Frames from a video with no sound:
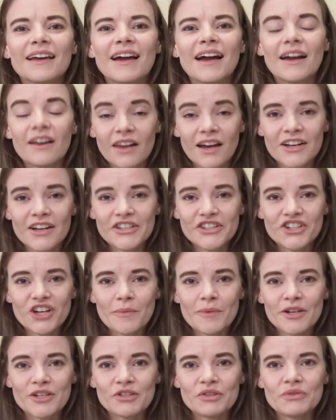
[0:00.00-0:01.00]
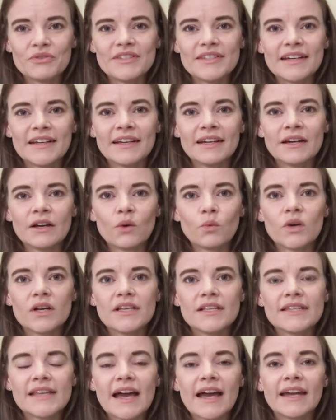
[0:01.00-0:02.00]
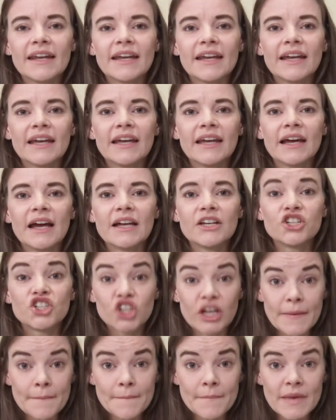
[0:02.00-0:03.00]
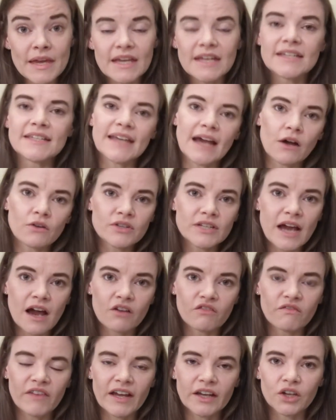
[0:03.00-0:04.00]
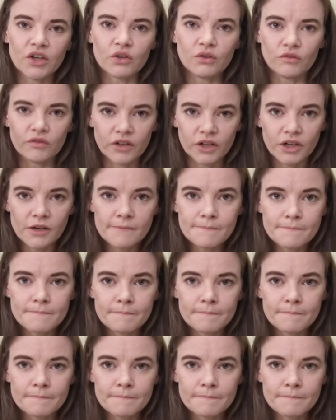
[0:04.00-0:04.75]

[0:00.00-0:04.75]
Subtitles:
Our last job on Tuesday was at a gym in downtown Vancouver.